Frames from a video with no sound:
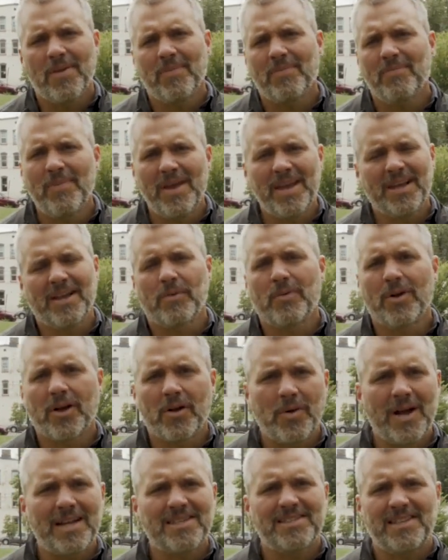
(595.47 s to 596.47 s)
make a
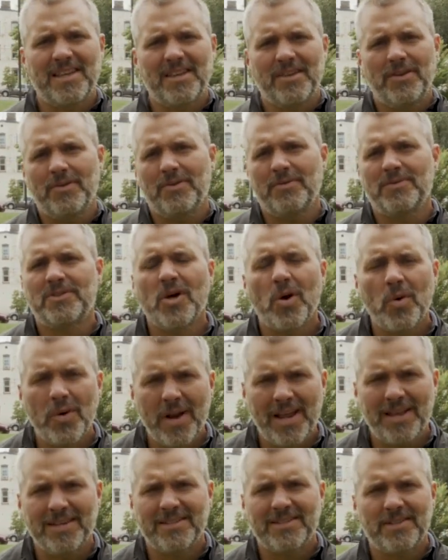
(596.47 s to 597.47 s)
request that you
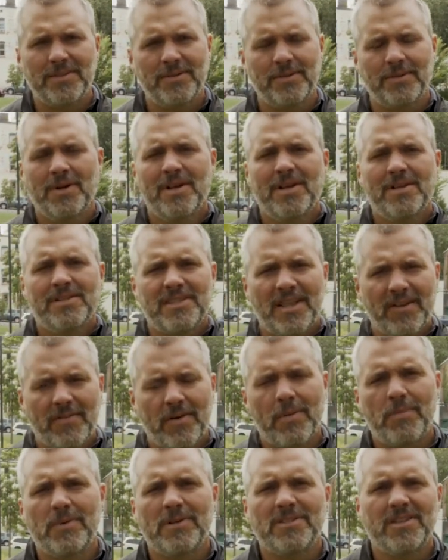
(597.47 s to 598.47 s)
donate to Safe
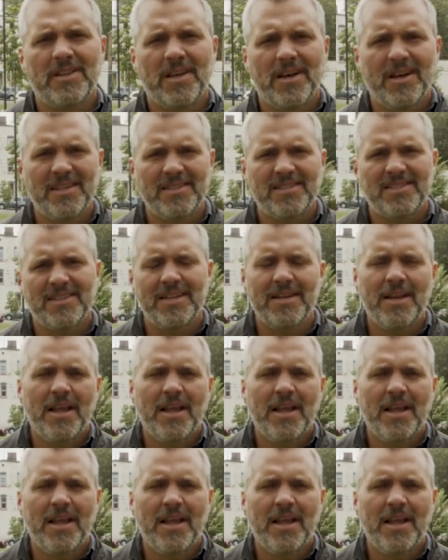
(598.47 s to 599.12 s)
Harbors of the Hudson.